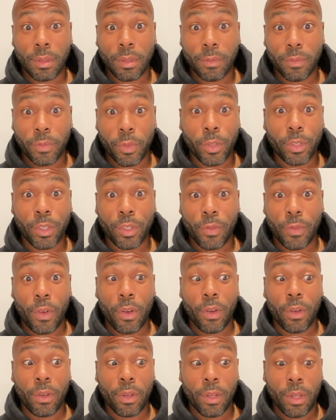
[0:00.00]
first of
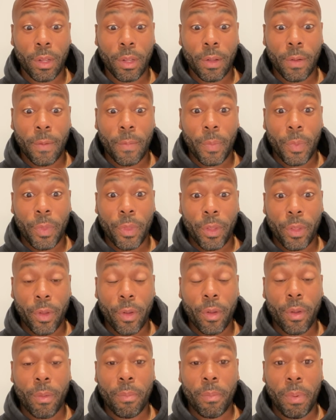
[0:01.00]
all,
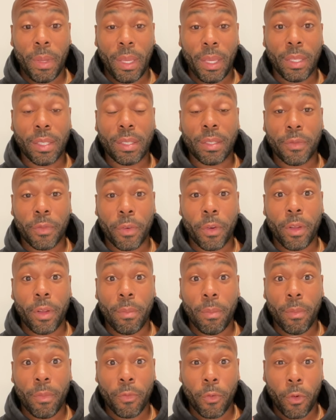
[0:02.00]
you're a beast
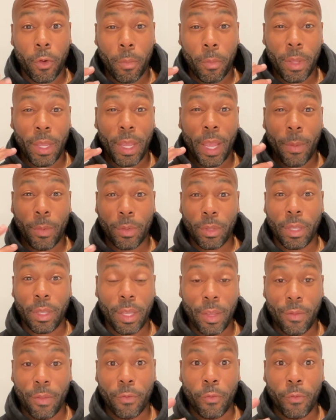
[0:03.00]
for being able to even